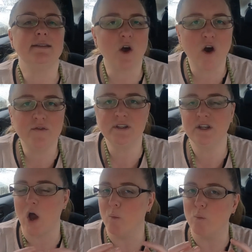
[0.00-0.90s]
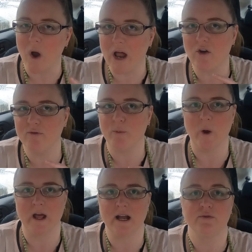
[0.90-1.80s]
It's often a one-off
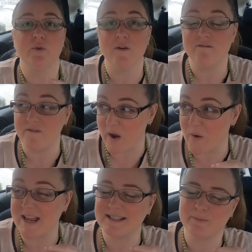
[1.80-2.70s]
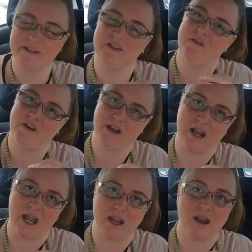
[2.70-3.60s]
product for a very specific
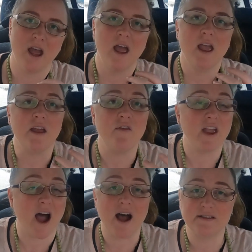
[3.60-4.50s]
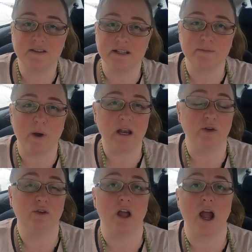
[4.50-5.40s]
need. In the arts, this might
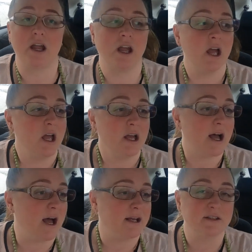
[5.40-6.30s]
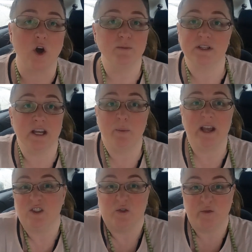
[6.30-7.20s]
look like sculpting a
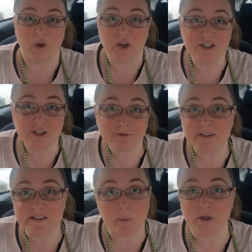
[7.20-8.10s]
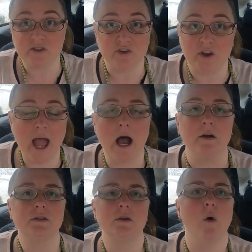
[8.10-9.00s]
piece of furniture for someone's new
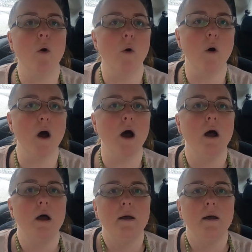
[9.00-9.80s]
house, or